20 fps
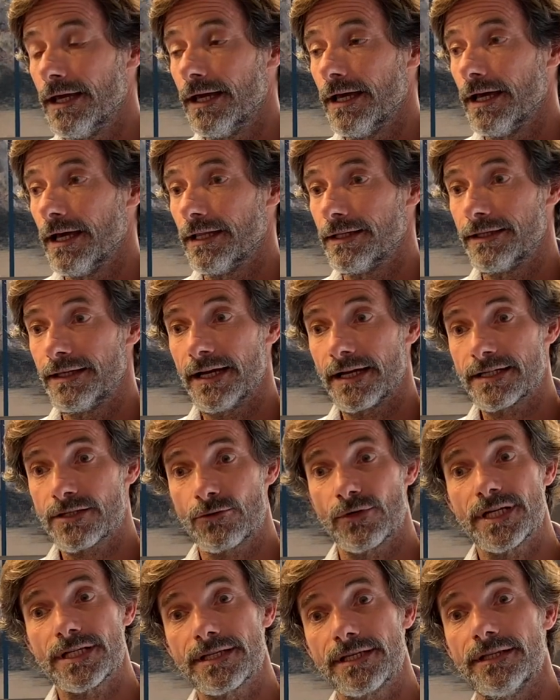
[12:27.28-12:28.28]
And tax
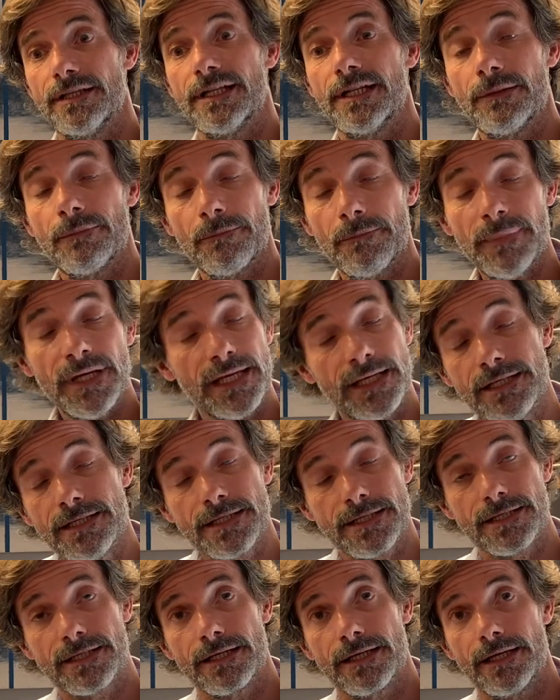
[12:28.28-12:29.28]
resident
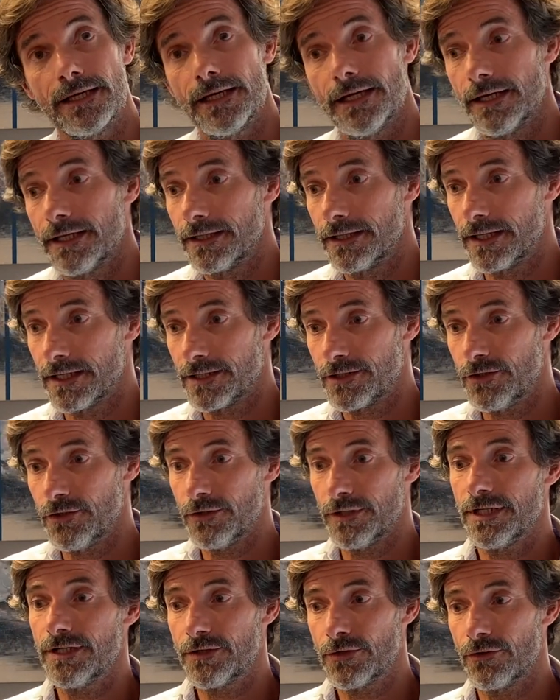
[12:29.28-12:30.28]
means that you
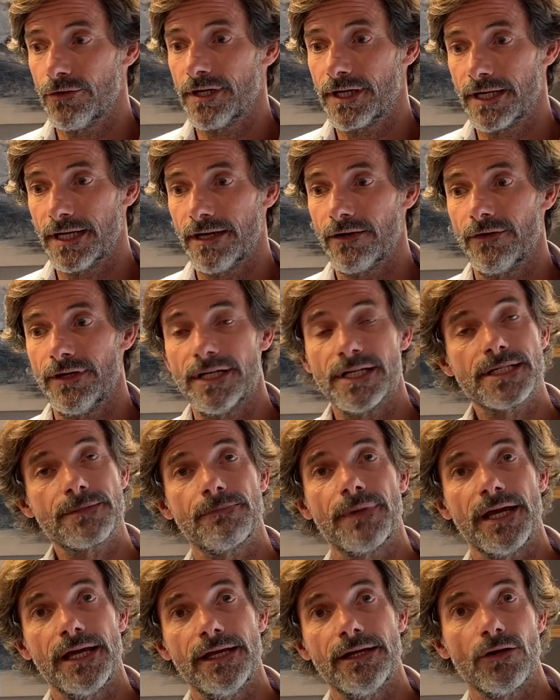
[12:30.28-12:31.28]
need to declare in
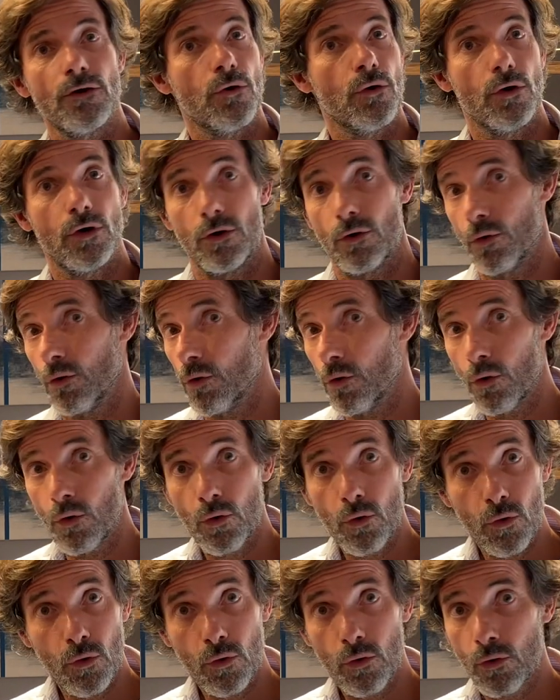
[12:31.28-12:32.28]
Spain
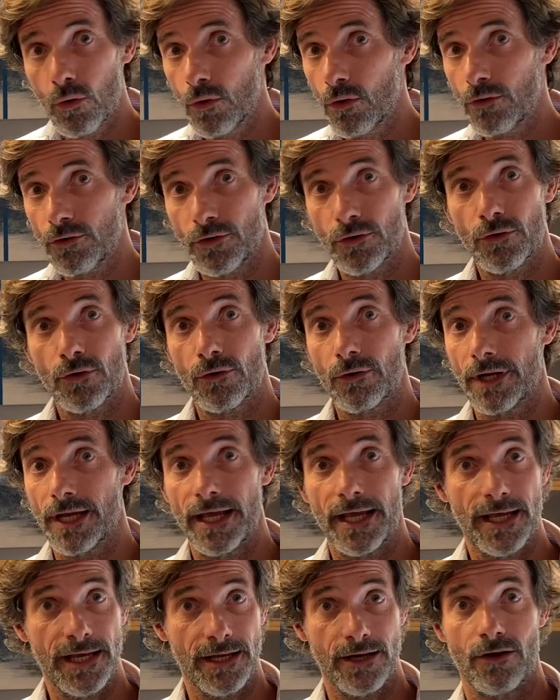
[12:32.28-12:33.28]
all your
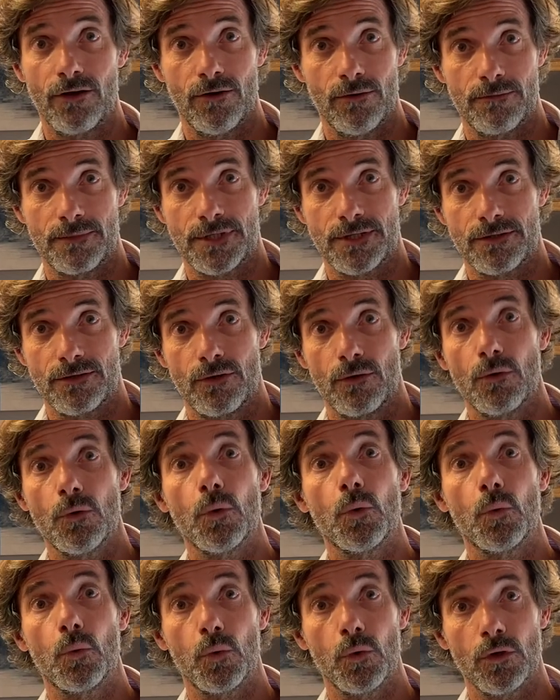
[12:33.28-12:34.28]
incomes
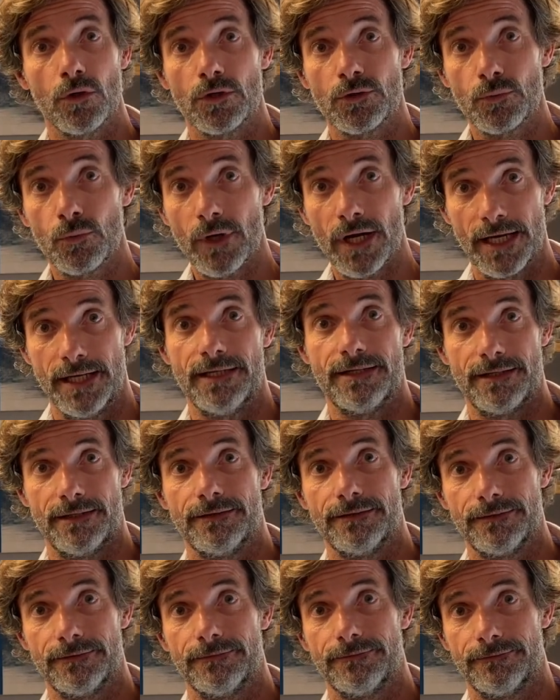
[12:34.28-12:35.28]
worldwide.
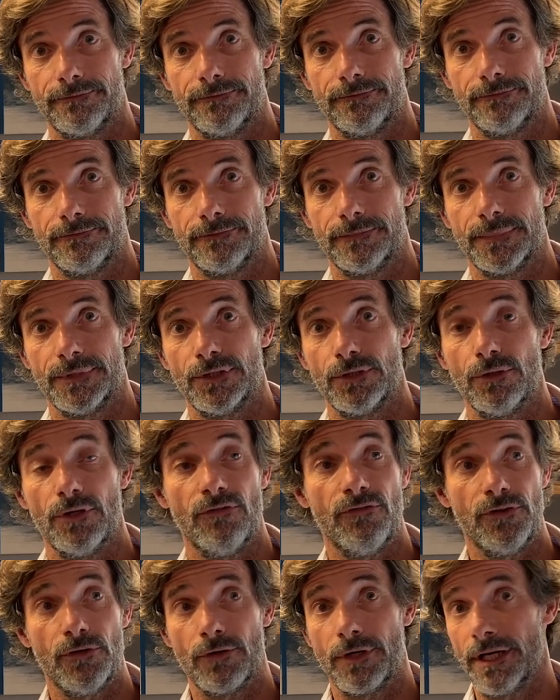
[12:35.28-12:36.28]
So
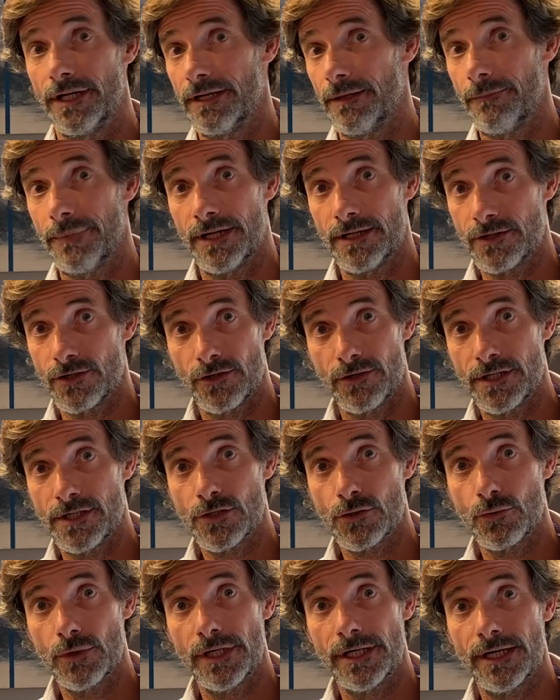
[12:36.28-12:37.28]
if you get a pension in
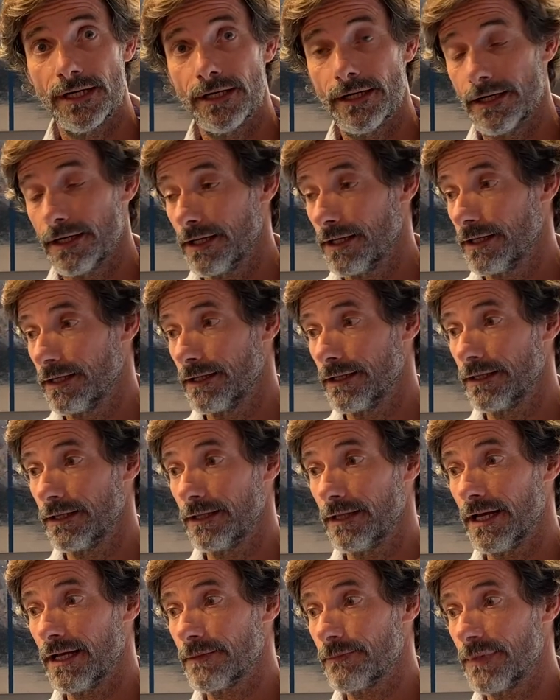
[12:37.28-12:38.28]
Sweden,
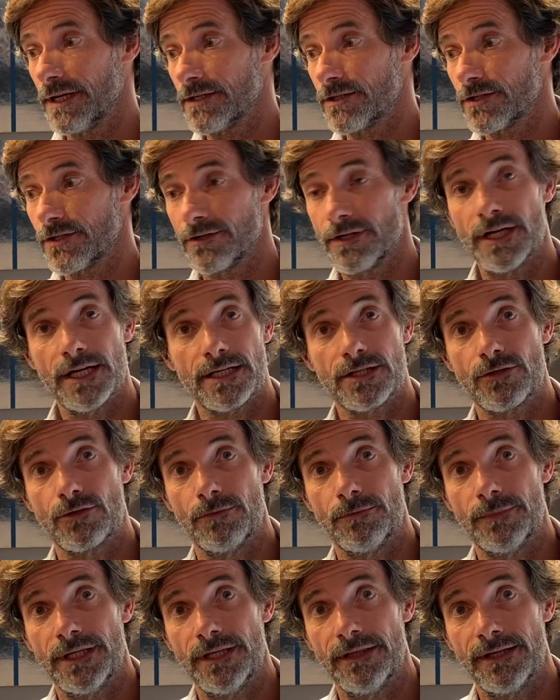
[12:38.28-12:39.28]
that pension has to
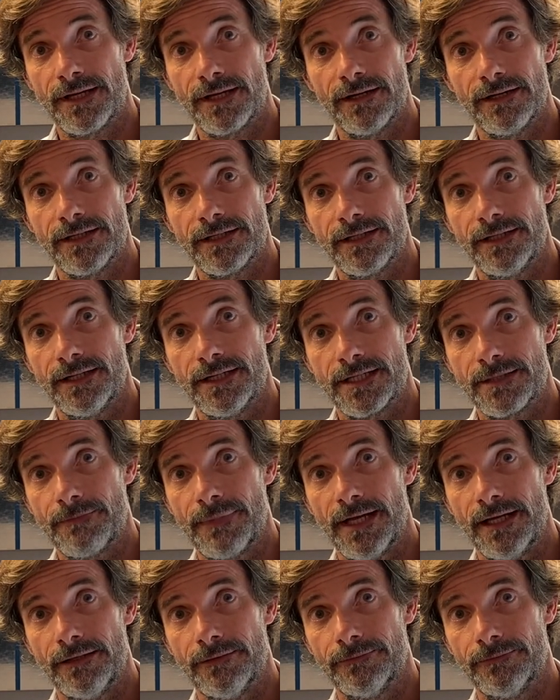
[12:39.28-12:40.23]
be declared in Spain.